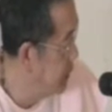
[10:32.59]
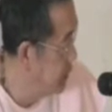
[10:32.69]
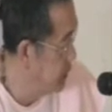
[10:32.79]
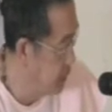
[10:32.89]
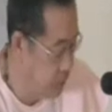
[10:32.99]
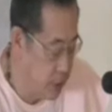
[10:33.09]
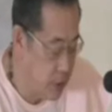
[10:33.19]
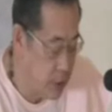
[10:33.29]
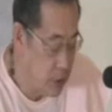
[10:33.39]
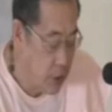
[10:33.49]
of
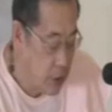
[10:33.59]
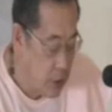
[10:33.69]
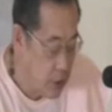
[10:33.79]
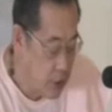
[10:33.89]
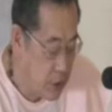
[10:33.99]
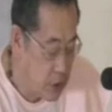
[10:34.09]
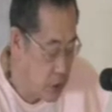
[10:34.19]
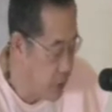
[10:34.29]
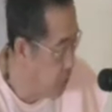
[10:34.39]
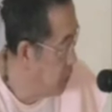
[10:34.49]
the
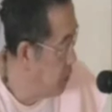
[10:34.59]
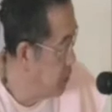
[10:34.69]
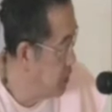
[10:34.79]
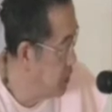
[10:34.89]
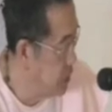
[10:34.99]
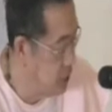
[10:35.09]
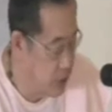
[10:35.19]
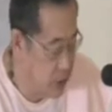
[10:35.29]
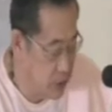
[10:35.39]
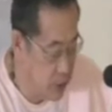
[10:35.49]
condition of her own
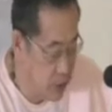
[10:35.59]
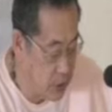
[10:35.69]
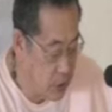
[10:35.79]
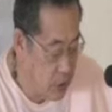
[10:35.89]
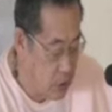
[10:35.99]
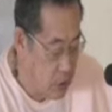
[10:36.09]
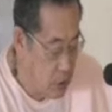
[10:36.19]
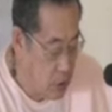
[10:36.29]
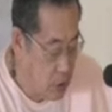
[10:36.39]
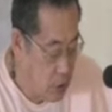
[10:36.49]
sons in the
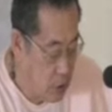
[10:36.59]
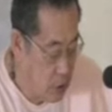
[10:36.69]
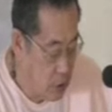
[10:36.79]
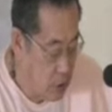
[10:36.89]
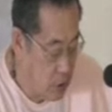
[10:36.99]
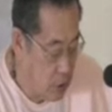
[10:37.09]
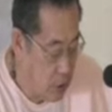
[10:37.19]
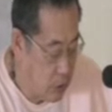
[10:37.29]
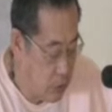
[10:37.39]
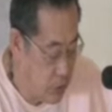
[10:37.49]

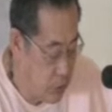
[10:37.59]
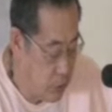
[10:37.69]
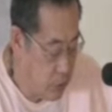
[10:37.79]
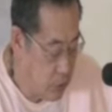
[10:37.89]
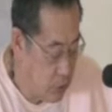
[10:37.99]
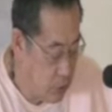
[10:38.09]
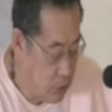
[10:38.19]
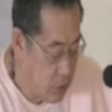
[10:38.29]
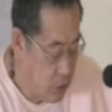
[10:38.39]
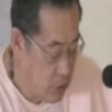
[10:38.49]
house of the
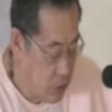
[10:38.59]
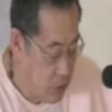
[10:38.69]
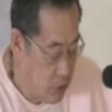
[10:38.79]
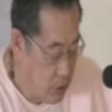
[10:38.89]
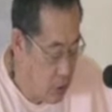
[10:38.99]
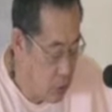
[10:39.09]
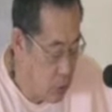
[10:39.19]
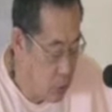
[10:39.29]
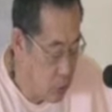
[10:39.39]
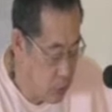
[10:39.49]

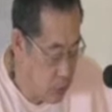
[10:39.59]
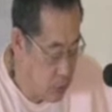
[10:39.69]
Kurus.